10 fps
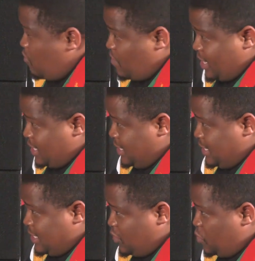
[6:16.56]
over these
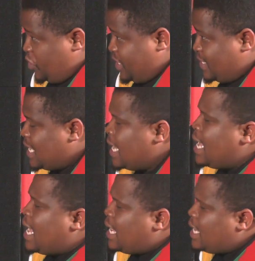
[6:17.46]
institutions.
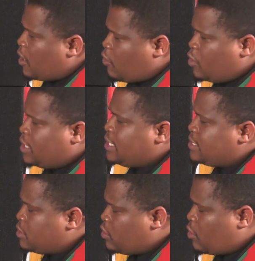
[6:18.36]
And they are
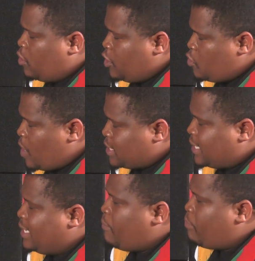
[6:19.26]

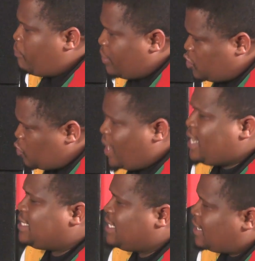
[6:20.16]
continuously
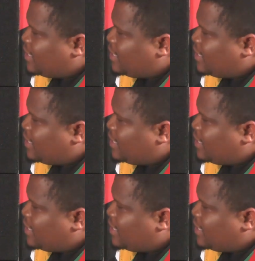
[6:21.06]
perpetuating